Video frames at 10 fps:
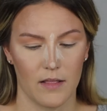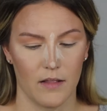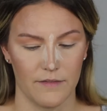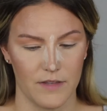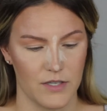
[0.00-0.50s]

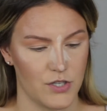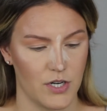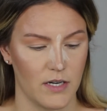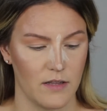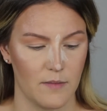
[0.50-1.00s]
love this
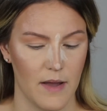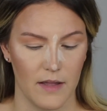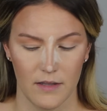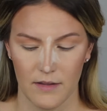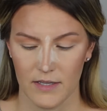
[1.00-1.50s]
shade in the
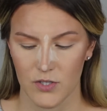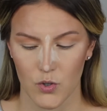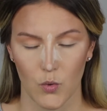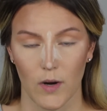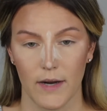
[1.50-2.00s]
palette. That's
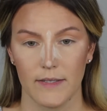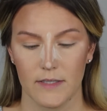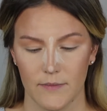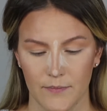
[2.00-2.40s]
great.